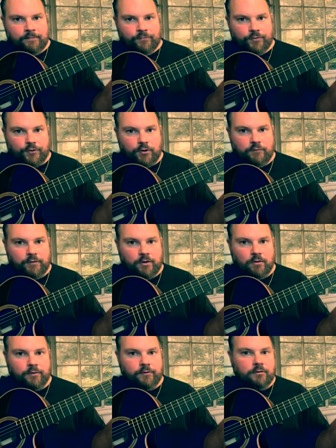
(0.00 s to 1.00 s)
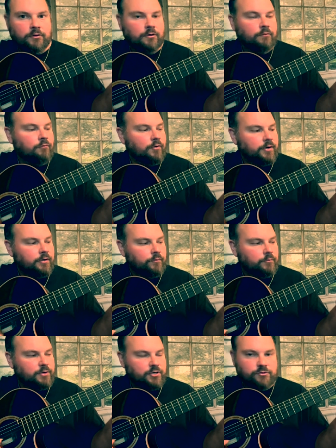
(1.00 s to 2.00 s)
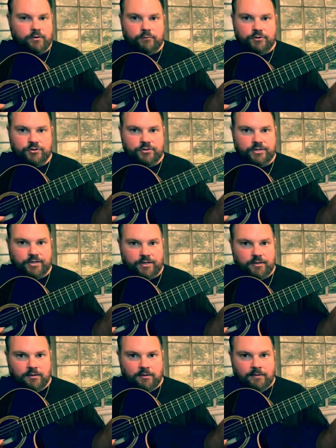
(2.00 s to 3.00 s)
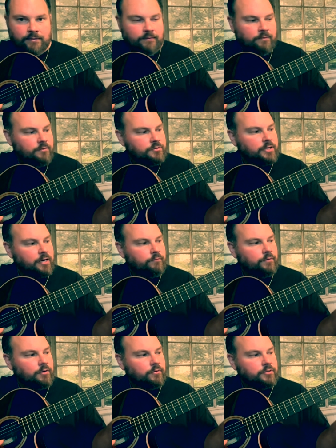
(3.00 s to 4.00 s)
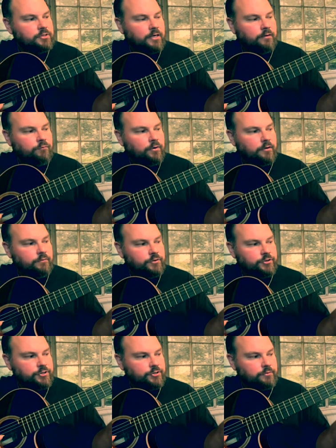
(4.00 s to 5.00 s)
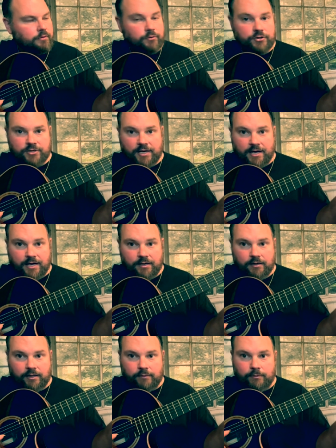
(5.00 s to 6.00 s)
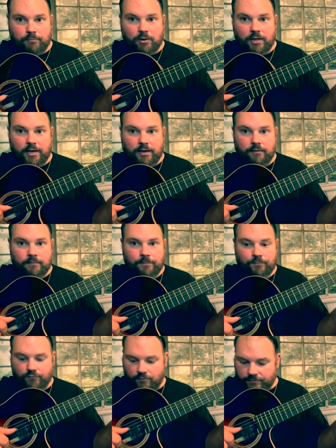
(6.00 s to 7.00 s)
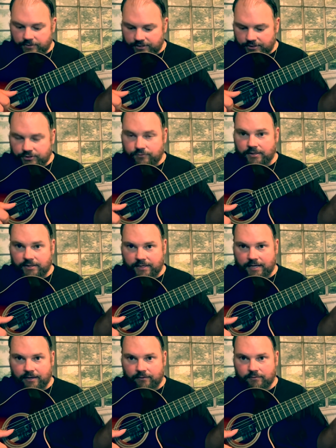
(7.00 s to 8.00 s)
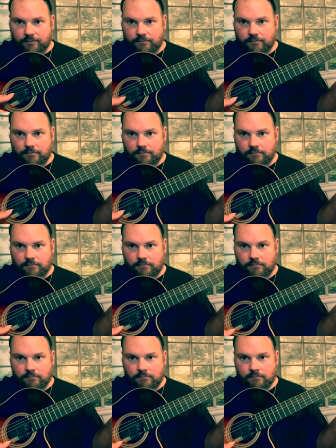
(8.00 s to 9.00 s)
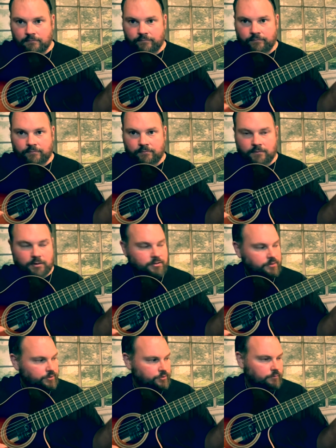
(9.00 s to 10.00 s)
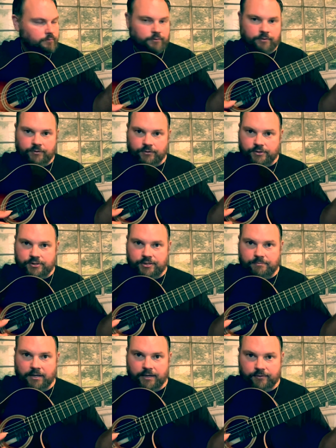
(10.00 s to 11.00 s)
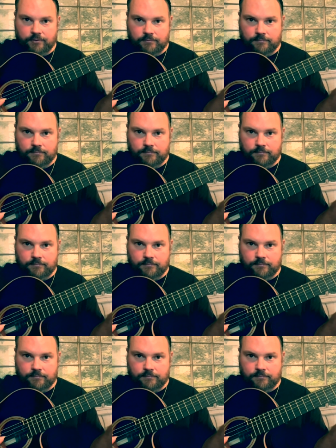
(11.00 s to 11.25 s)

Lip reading: Third finger on the third fret of the B string, which is D. Second finger on the second fret of the G string, which is A. And then we play from the D string down, because D is our root note, and there is D minor.